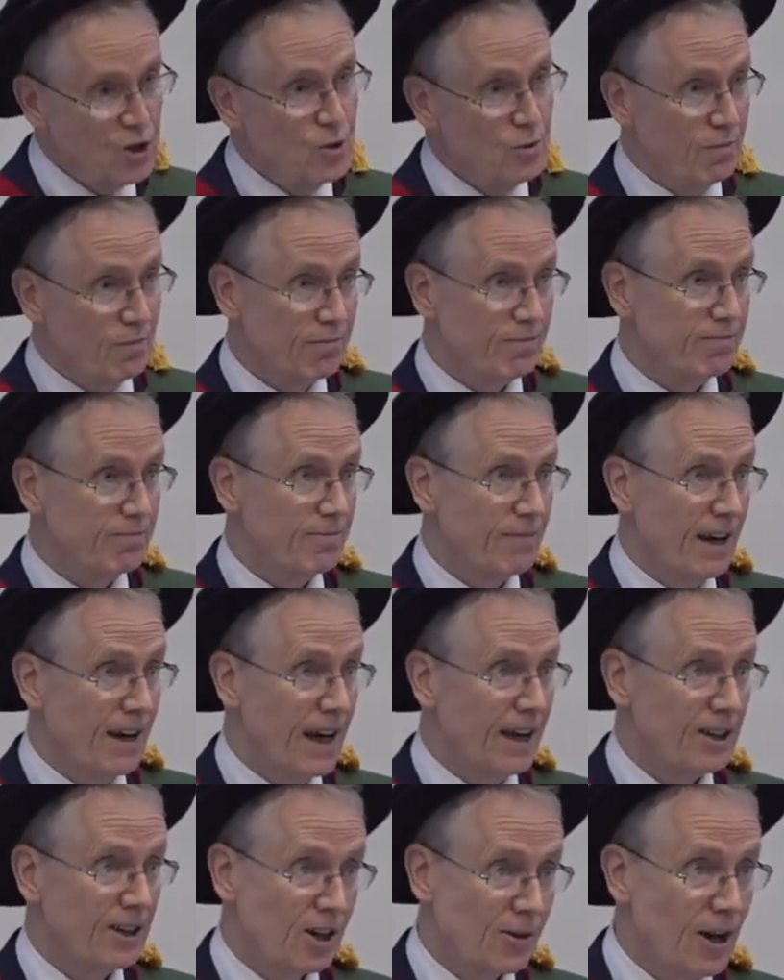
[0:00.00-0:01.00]
you
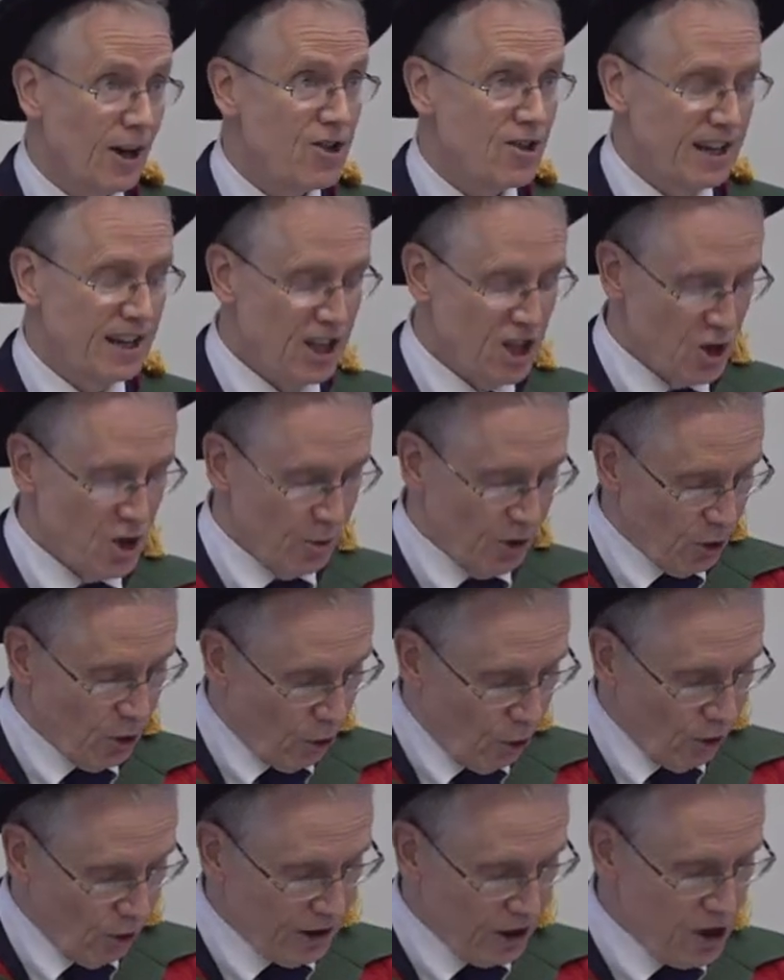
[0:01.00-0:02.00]
and congratulate you on
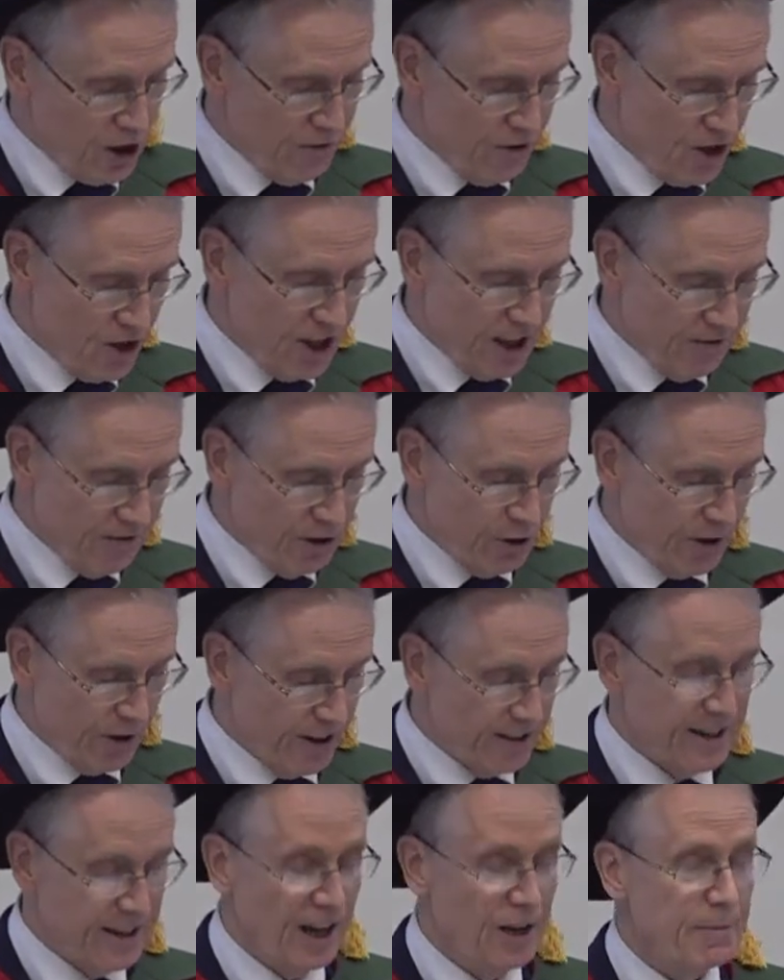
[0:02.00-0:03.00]
all that you've achieved during
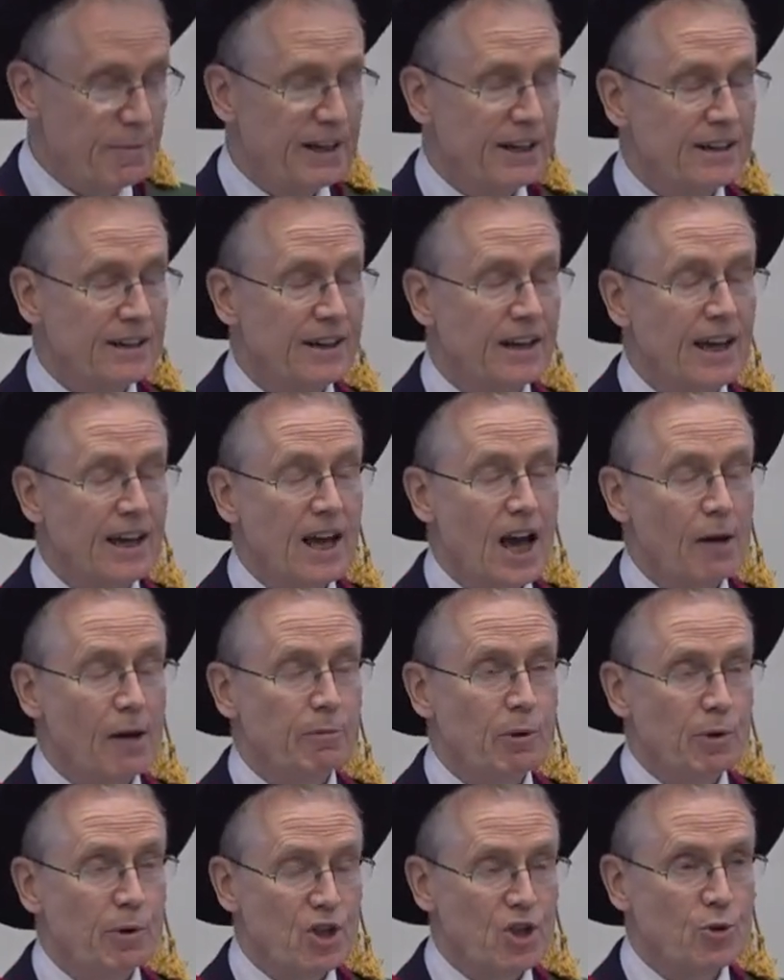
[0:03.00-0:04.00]
your time here, and
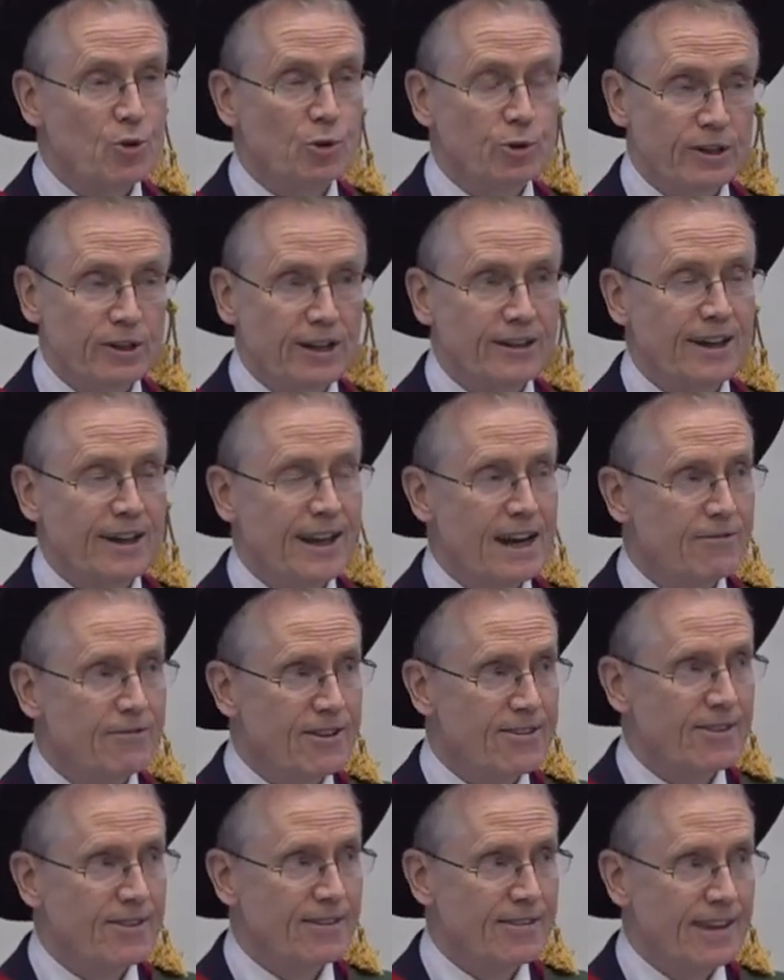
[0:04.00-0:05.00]
we wish you good luck and
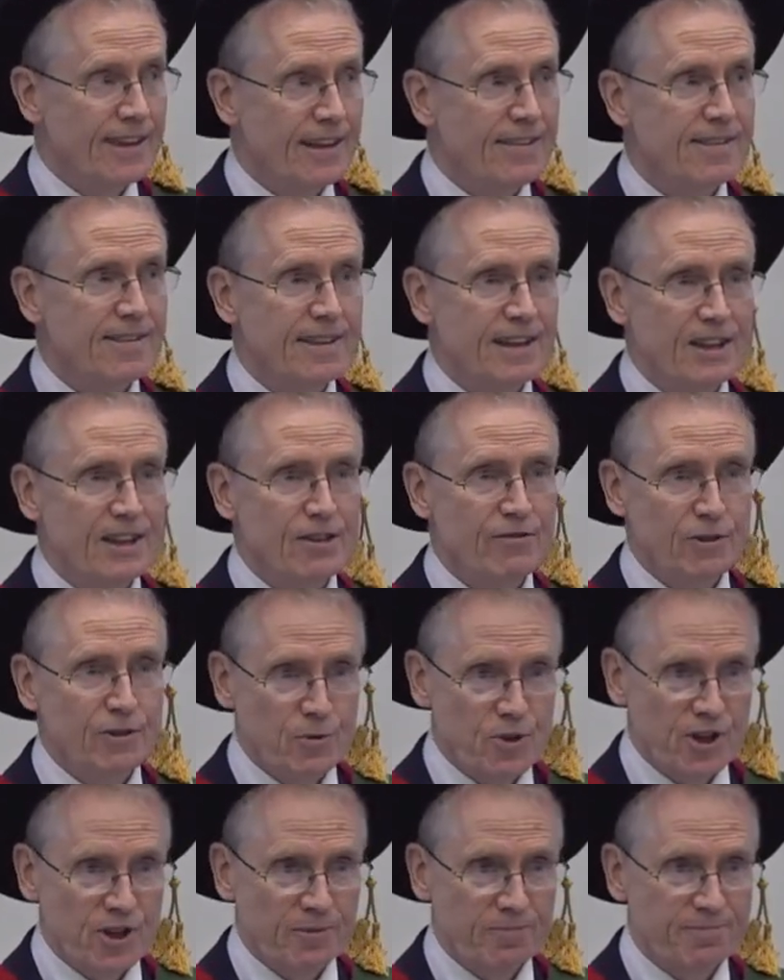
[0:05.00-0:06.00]
every success in the
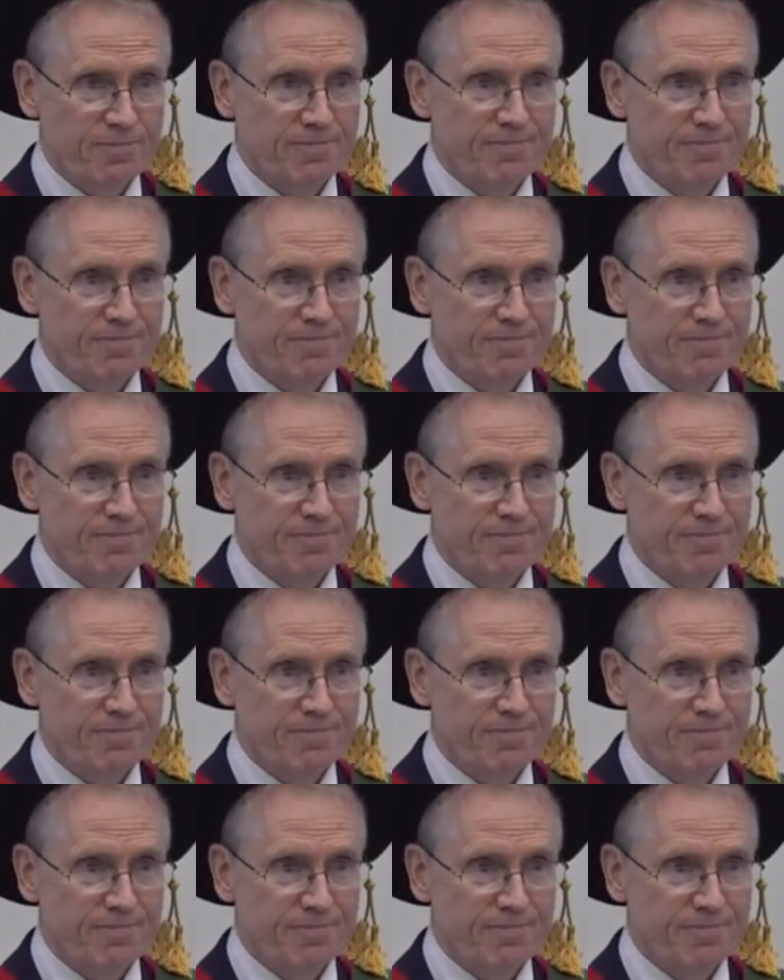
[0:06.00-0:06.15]
future.